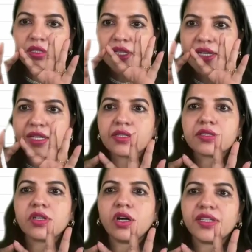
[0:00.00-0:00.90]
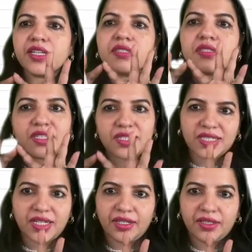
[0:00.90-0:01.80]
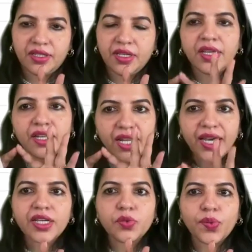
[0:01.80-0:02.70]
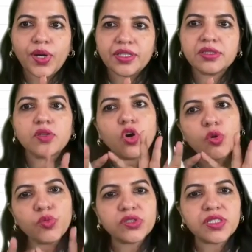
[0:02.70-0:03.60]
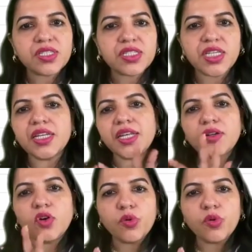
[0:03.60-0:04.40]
Then it is called as cysteine. Likewise, homocysteine and